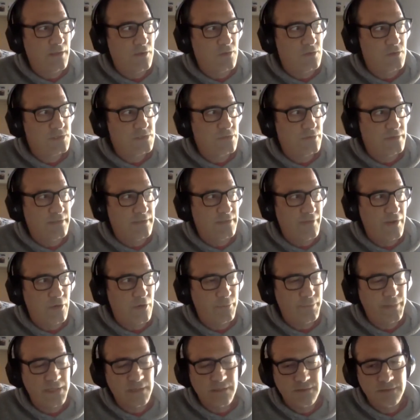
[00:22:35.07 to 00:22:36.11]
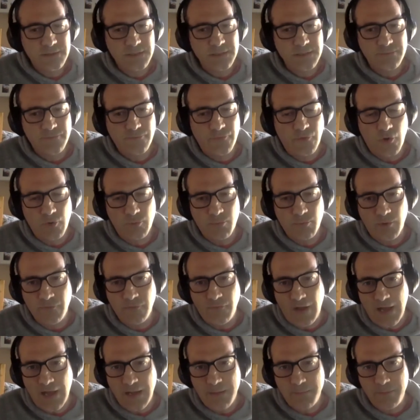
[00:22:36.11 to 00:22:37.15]
also developing some form of
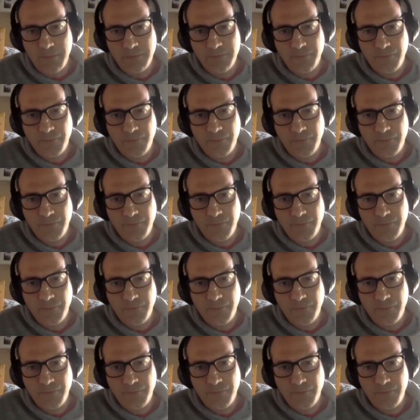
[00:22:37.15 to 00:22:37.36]
app